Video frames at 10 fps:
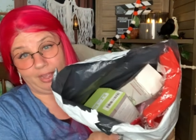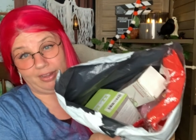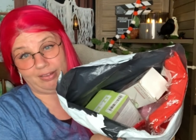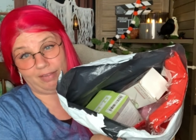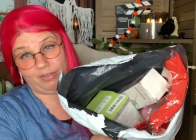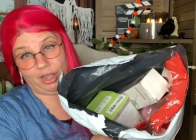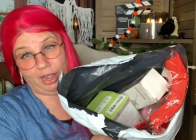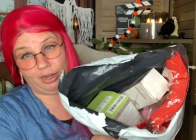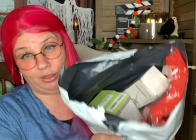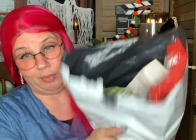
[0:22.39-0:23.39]
Yes, I've
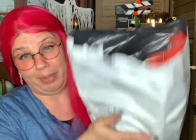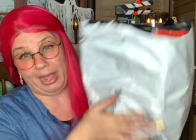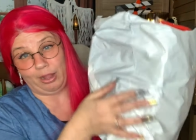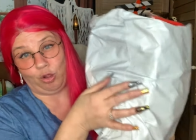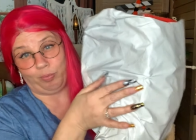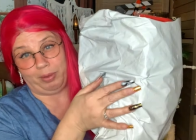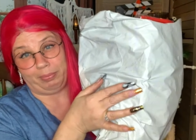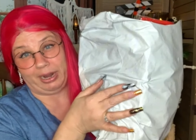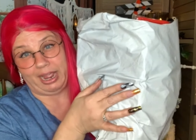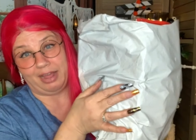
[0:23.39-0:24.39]
cut the bag open,
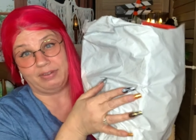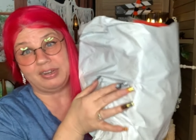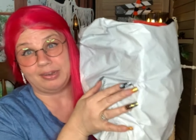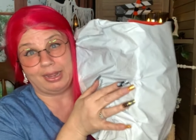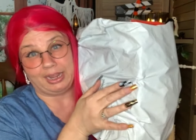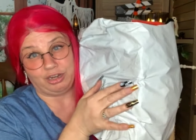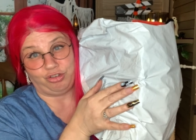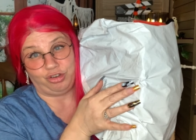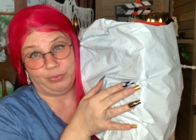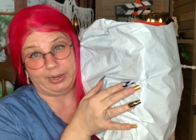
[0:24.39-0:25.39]
but I haven't dug
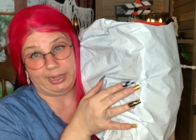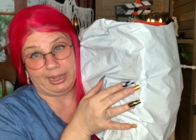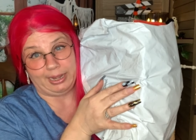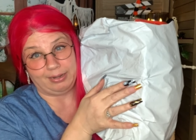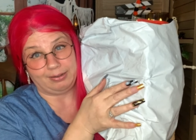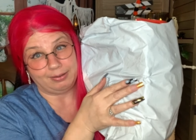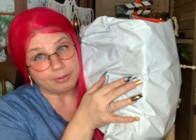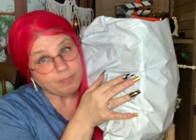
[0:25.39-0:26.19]
into it yet.